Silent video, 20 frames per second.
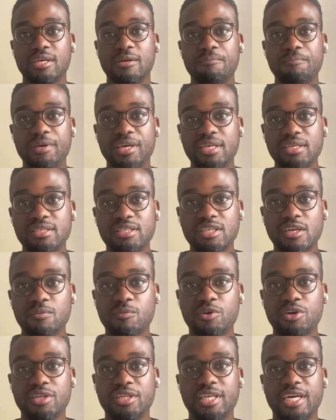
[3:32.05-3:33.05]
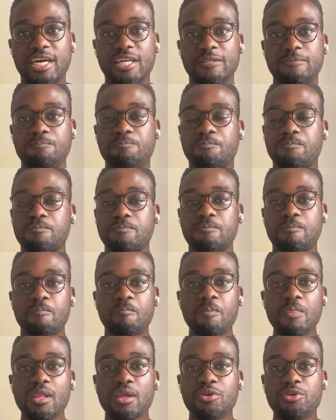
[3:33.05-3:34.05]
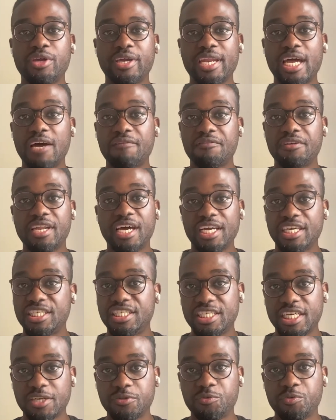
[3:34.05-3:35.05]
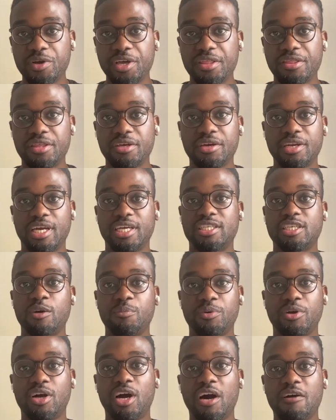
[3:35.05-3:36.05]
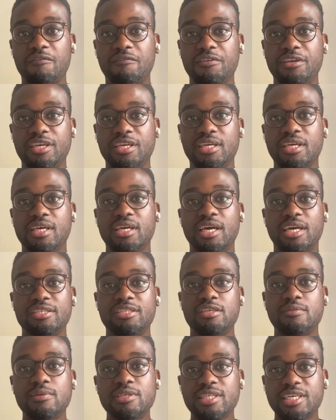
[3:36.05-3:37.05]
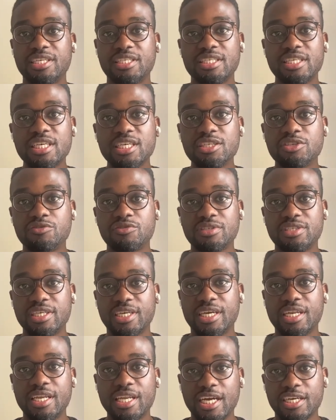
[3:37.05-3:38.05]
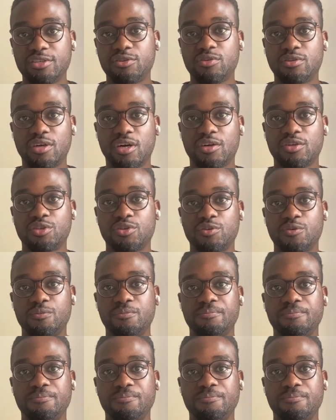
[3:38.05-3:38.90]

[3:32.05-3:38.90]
Being someone that you can have a nice chat with, a nice cup of coffee, and someone that is interesting and nice to talk to.